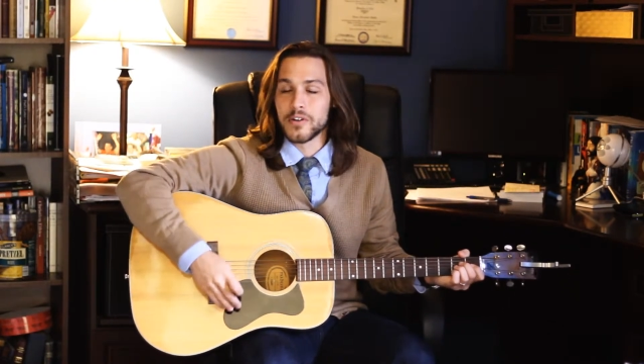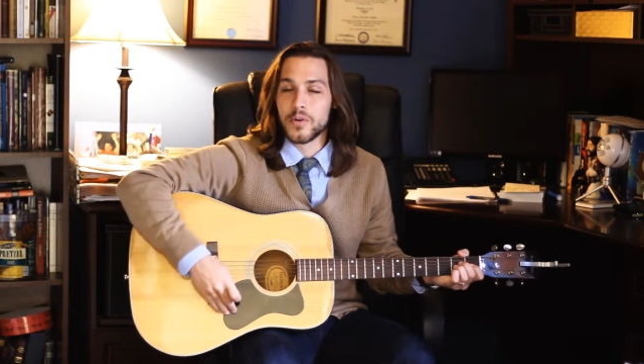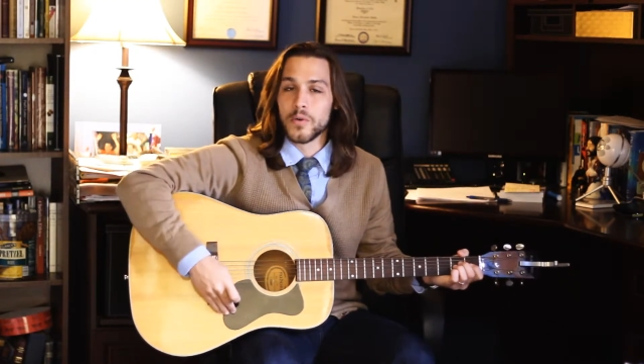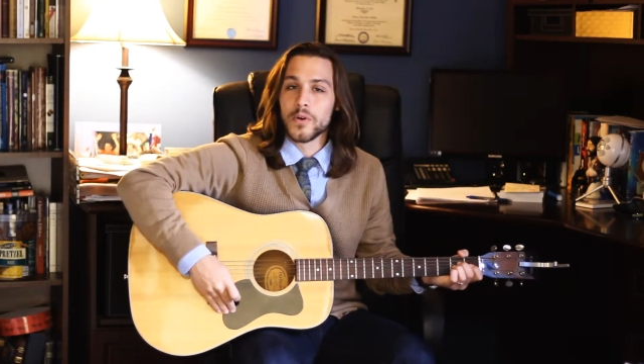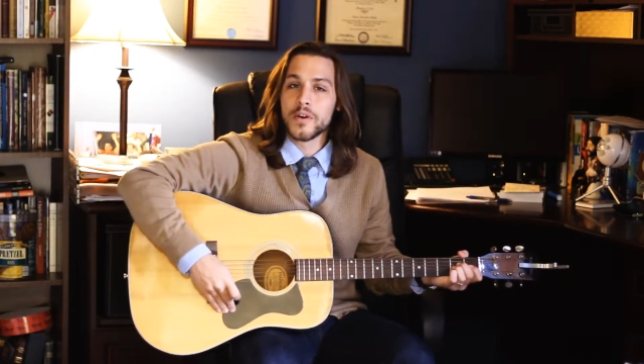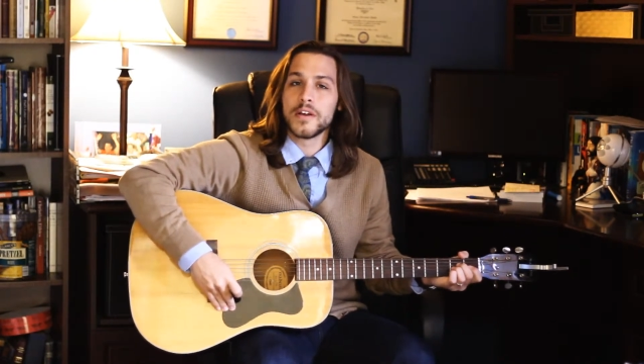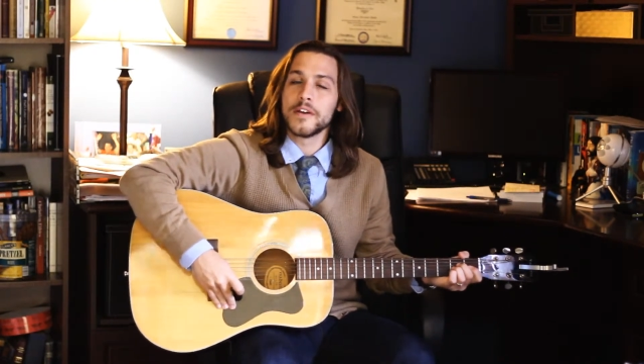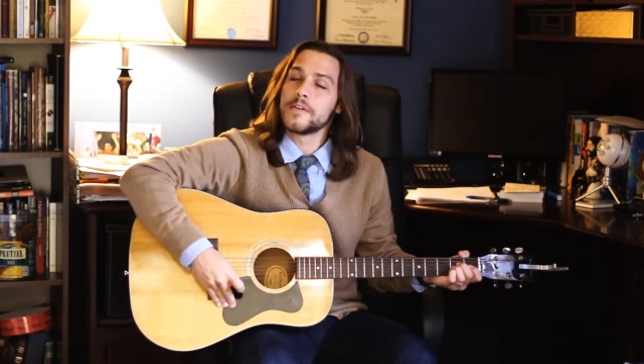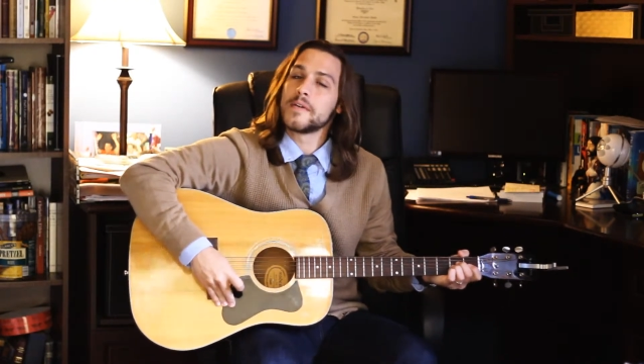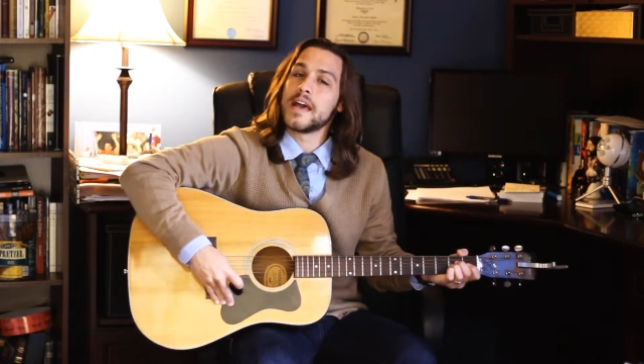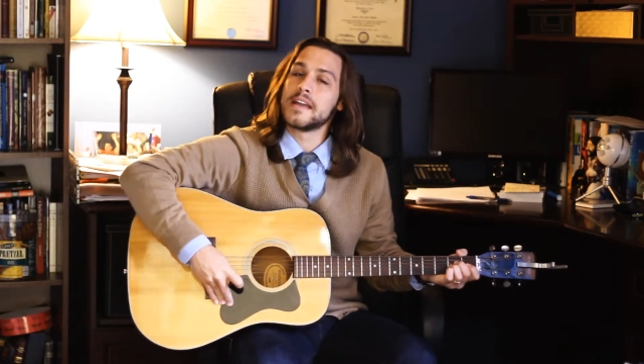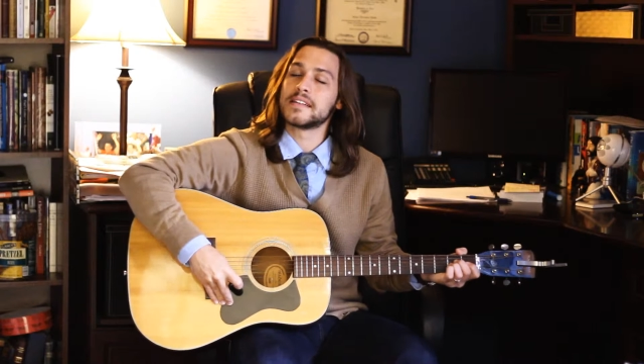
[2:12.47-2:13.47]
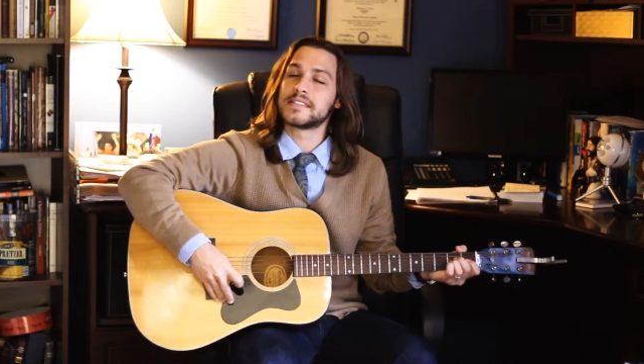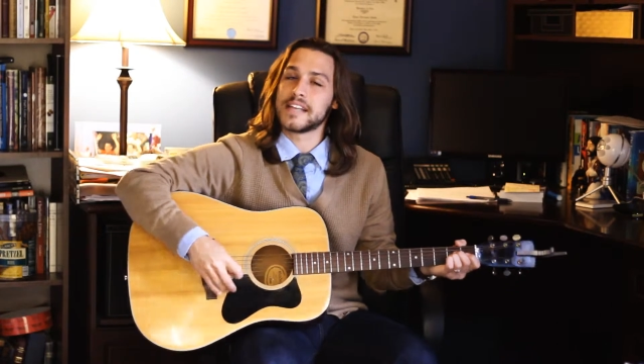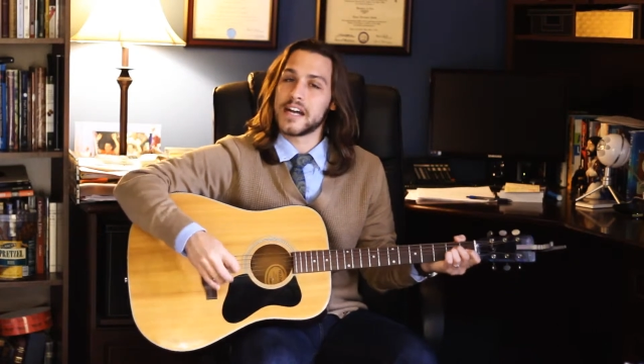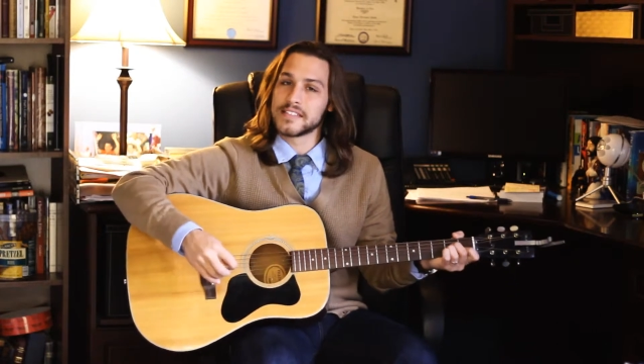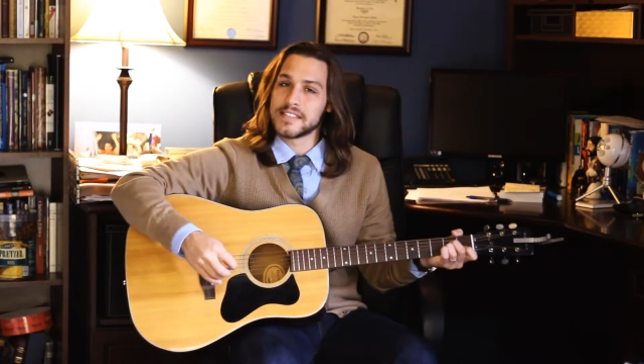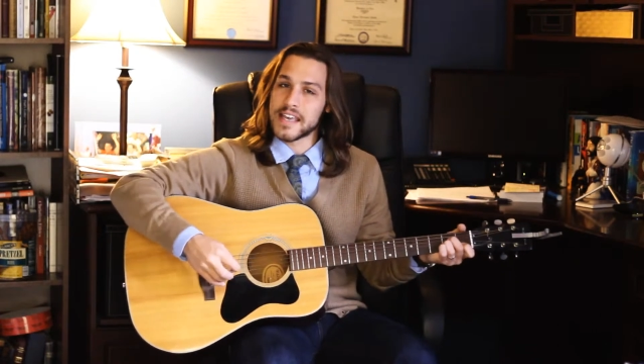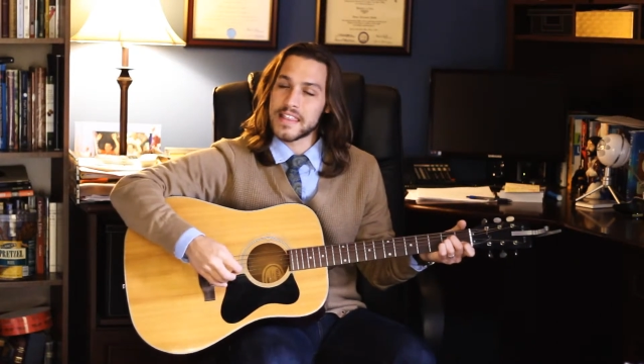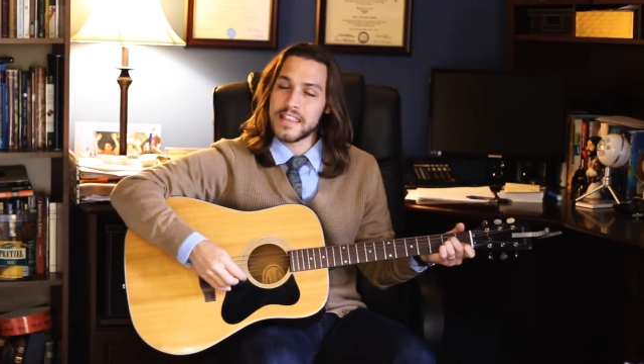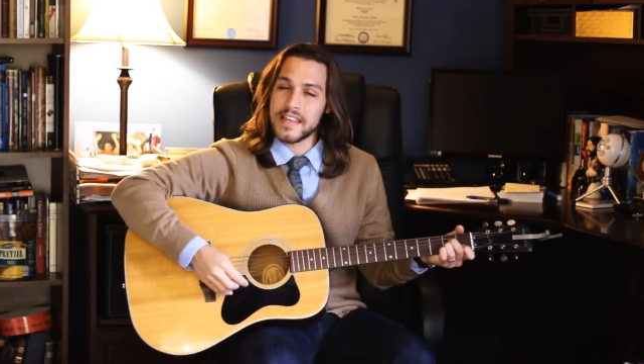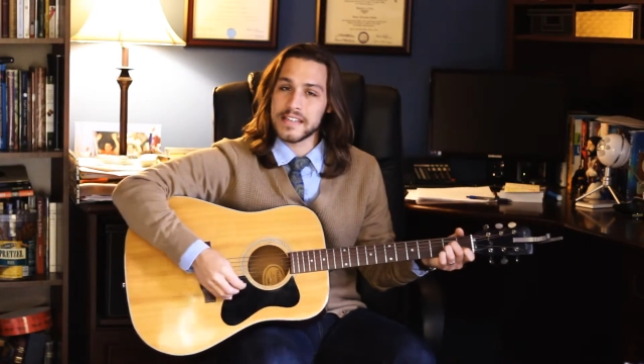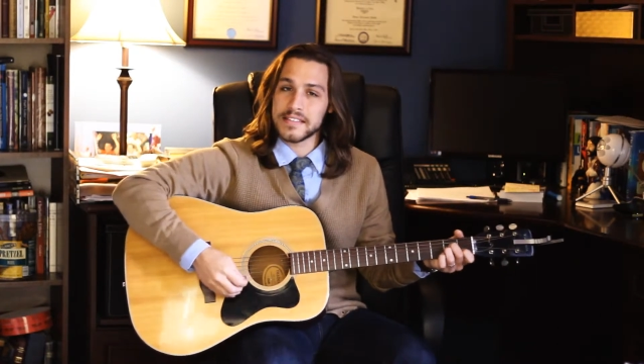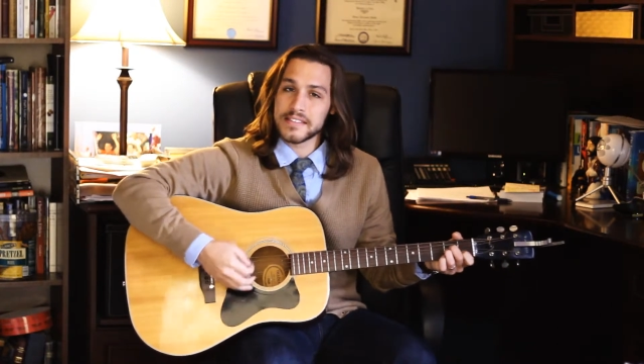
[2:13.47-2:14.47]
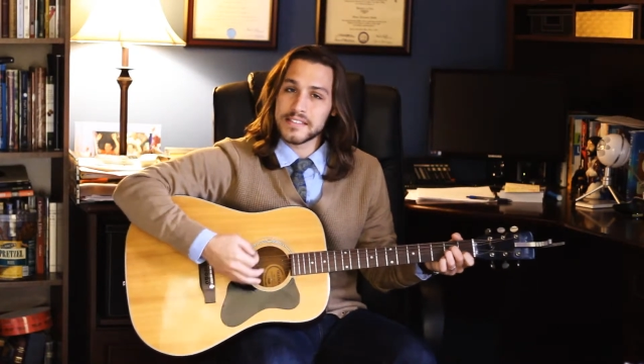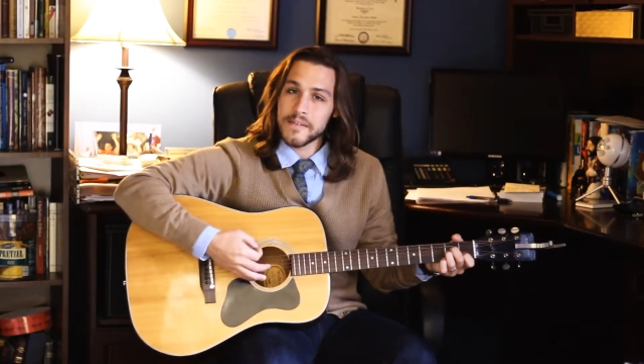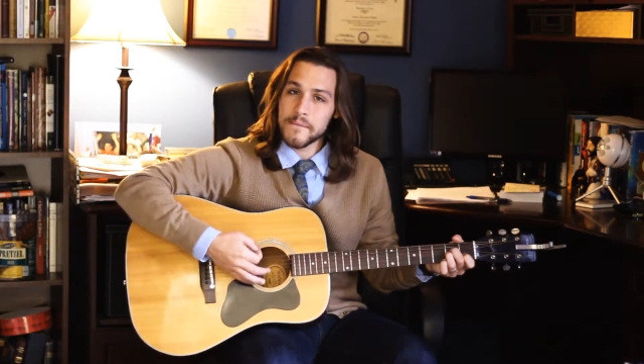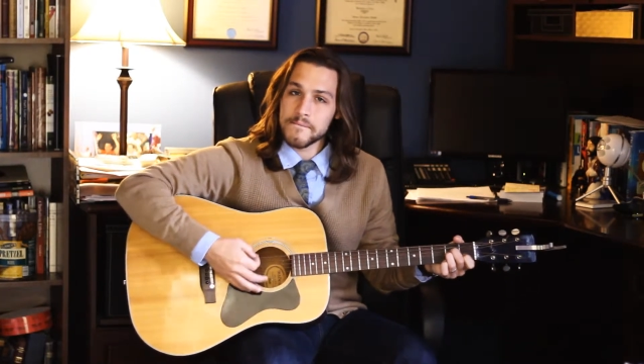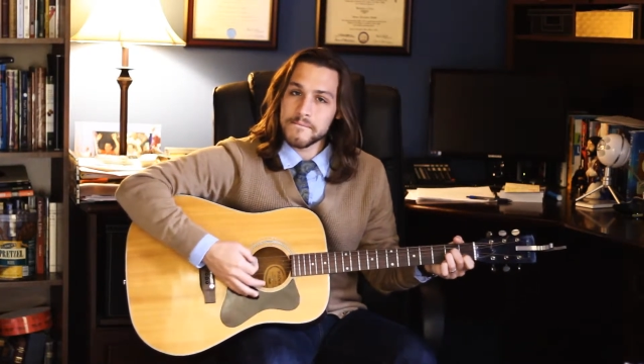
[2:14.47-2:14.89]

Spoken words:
chord, and it sounds like this.